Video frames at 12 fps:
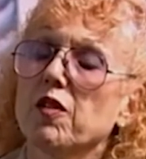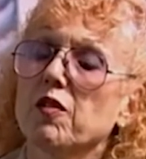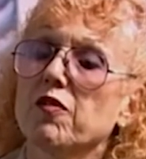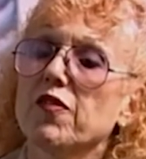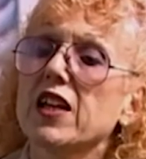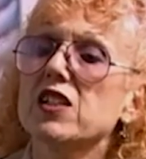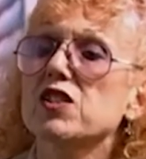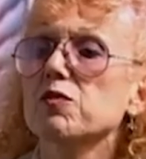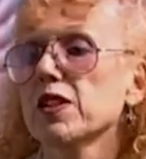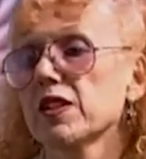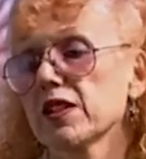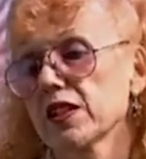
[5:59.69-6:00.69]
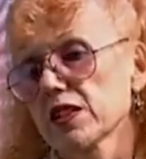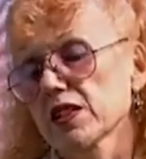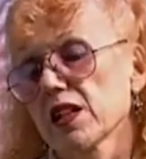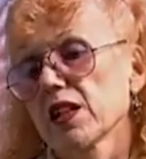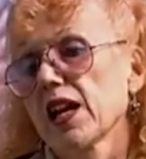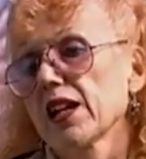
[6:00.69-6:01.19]
faced with things
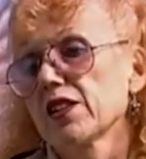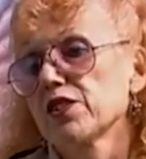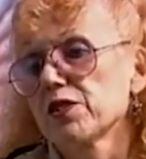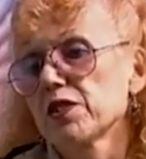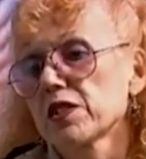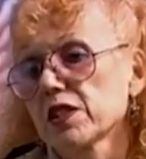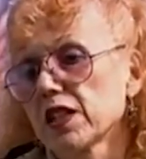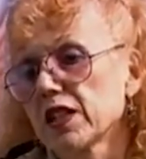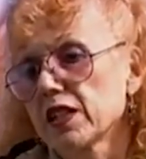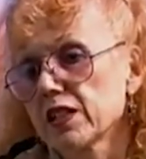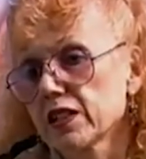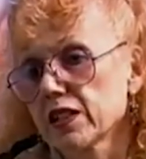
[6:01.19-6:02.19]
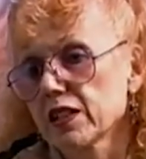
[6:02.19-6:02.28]
like attitudes like,